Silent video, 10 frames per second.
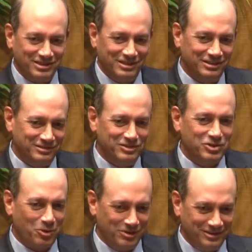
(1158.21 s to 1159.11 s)
I did
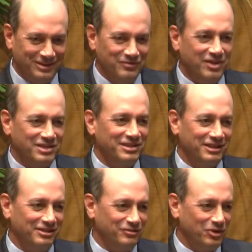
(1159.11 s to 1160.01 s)
start
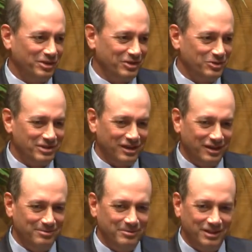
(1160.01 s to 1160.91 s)
investing at a very good time